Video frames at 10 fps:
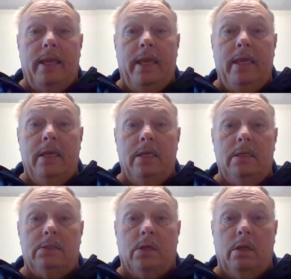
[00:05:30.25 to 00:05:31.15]

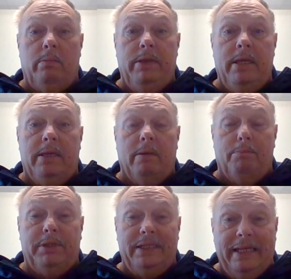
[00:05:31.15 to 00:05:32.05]
is going to be
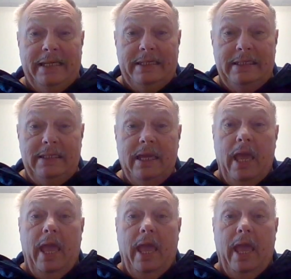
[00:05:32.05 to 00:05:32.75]
completed